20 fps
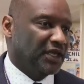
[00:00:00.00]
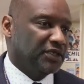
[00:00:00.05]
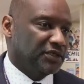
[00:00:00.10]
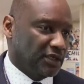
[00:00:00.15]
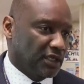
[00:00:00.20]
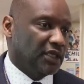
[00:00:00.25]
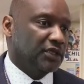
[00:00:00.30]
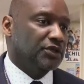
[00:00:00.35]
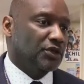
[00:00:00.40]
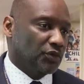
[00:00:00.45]
They,
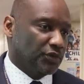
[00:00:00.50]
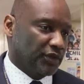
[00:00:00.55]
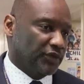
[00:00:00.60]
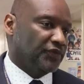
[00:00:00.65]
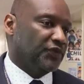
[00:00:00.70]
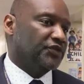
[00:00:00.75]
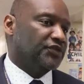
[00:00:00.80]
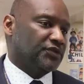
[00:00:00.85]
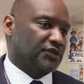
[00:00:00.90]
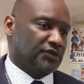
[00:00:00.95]
they know
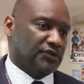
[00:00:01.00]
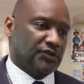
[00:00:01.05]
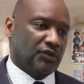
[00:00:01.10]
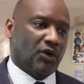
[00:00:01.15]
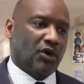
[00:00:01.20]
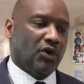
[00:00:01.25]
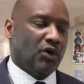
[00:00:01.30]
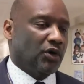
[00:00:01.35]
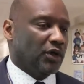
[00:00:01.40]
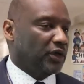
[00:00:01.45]
that this is
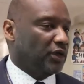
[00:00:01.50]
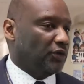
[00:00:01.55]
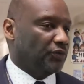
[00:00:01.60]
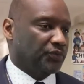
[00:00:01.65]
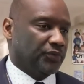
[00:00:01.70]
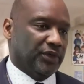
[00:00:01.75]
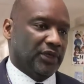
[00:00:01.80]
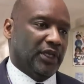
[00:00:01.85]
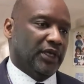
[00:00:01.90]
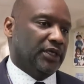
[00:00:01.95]
all
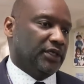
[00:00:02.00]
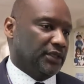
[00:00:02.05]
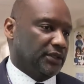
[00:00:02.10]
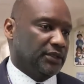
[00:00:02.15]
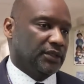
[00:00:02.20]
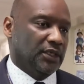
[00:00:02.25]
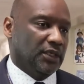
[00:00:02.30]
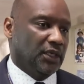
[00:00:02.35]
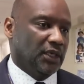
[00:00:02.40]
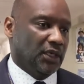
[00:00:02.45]
health related
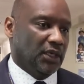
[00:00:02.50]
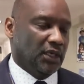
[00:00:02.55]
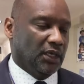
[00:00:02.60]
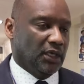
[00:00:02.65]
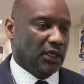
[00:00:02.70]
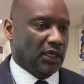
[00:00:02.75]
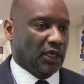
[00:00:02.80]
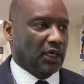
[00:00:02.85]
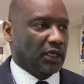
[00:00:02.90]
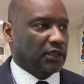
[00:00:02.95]

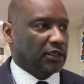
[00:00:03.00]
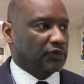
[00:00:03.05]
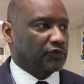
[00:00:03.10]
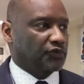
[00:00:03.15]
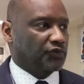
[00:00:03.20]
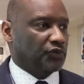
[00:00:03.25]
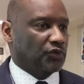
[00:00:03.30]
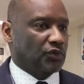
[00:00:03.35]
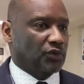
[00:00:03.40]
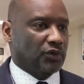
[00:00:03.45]
and
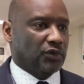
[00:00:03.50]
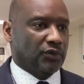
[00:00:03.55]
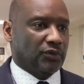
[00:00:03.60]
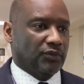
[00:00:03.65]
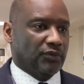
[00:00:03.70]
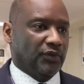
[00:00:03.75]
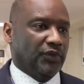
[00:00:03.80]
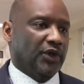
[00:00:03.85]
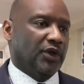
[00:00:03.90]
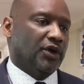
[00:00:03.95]
it's for
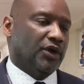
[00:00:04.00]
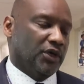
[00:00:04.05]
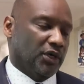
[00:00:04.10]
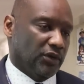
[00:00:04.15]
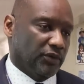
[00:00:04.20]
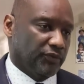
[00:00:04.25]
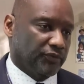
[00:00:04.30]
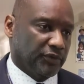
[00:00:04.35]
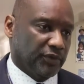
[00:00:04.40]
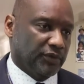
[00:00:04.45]
their
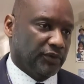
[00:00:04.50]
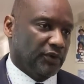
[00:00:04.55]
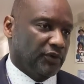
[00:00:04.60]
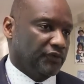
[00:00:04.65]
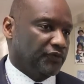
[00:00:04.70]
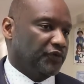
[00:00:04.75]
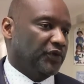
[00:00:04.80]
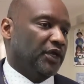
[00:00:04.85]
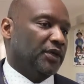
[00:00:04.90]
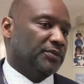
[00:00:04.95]
health and
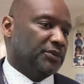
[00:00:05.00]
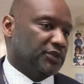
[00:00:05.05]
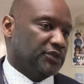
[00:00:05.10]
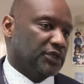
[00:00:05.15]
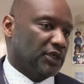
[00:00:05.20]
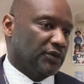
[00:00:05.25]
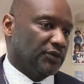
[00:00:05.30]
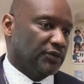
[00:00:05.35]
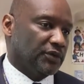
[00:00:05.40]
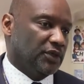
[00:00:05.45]
their
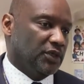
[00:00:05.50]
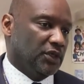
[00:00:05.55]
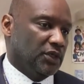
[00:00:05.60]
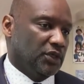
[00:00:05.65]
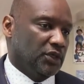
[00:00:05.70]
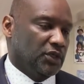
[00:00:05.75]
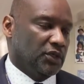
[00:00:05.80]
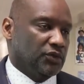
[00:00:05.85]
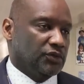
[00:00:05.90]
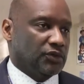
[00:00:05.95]
family's health.
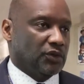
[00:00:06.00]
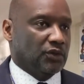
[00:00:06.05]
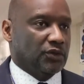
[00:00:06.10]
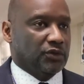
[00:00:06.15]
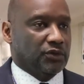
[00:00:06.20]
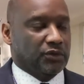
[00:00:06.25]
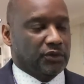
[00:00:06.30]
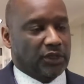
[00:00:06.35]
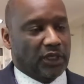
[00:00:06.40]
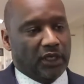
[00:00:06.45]

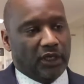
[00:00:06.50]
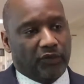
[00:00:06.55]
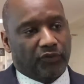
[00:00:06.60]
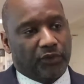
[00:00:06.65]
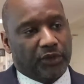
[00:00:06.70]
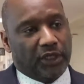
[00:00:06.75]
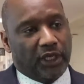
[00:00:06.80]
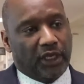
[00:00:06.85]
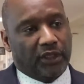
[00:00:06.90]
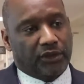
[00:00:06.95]
So yeah,
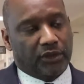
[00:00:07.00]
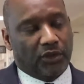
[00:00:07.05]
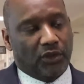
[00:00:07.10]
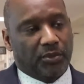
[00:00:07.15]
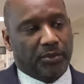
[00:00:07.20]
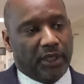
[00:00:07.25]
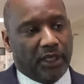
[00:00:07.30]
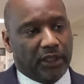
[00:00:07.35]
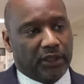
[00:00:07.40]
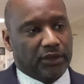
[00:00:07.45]
if we had to
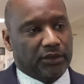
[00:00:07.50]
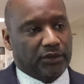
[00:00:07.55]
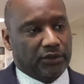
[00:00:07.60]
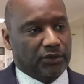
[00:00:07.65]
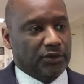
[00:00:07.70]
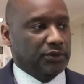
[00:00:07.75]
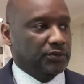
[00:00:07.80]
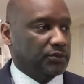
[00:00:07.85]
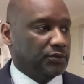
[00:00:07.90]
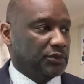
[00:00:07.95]
go back and
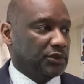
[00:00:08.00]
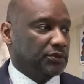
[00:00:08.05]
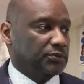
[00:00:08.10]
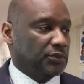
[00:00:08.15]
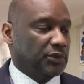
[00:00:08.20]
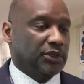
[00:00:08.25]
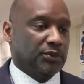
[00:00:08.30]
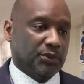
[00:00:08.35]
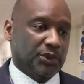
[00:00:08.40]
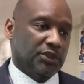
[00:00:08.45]
do it,
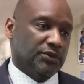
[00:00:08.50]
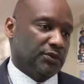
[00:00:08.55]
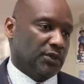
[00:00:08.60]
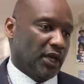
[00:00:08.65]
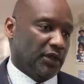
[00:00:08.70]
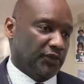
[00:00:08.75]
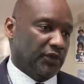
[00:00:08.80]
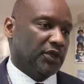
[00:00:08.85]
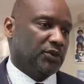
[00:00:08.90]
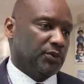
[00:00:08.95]
we, we, we
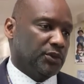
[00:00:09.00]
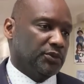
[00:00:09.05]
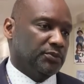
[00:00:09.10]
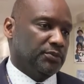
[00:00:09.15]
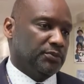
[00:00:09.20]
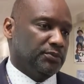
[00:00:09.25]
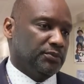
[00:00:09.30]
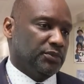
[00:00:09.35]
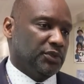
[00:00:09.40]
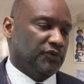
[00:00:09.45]
I think we'd
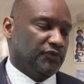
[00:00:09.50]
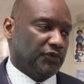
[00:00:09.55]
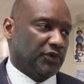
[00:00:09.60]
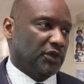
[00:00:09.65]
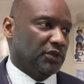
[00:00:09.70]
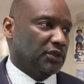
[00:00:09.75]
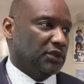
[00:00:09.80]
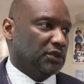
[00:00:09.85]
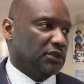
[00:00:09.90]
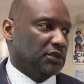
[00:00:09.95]
be
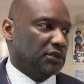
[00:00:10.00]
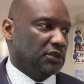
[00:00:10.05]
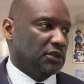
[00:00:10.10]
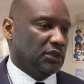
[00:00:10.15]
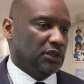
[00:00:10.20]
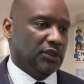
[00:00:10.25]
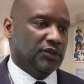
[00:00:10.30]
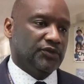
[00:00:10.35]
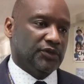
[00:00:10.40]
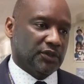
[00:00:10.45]
fairly
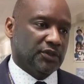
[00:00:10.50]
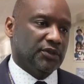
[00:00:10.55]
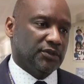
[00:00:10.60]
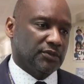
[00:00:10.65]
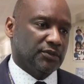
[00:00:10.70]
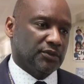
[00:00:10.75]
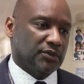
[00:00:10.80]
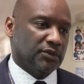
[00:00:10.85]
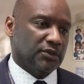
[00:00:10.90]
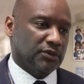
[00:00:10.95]
easy
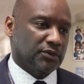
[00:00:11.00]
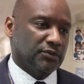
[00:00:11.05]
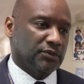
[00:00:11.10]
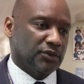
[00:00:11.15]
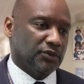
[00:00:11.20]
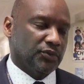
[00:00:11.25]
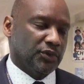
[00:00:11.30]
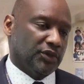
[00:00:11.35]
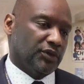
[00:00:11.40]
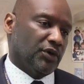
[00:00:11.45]
to,
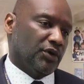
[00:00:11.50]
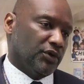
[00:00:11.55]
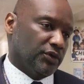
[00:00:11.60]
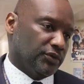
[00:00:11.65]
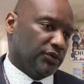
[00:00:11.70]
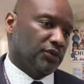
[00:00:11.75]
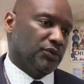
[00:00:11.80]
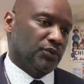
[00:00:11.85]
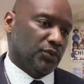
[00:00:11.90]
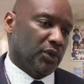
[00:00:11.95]
to
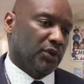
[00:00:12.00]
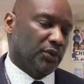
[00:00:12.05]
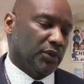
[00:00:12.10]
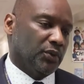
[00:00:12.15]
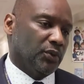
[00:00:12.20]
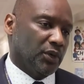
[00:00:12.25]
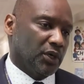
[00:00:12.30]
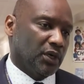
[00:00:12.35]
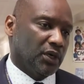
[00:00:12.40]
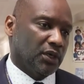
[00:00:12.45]
return to where
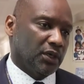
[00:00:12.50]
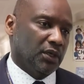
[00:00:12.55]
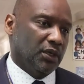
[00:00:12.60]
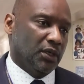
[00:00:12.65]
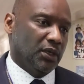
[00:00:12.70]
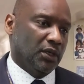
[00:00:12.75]
we were.